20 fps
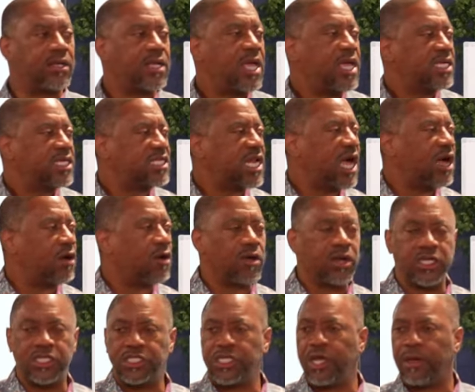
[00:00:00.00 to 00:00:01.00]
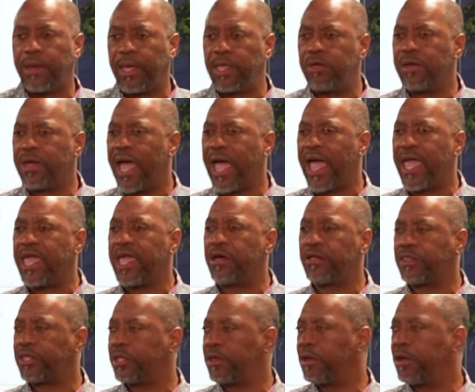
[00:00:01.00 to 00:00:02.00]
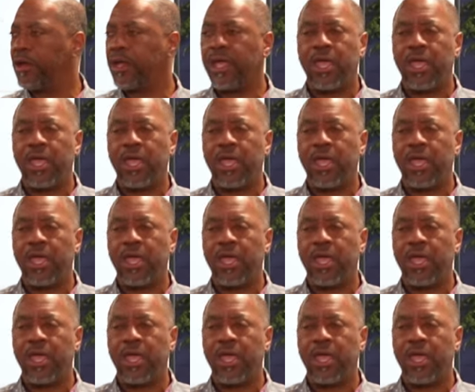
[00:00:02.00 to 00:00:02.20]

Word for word: stopped going to gym and you got healthier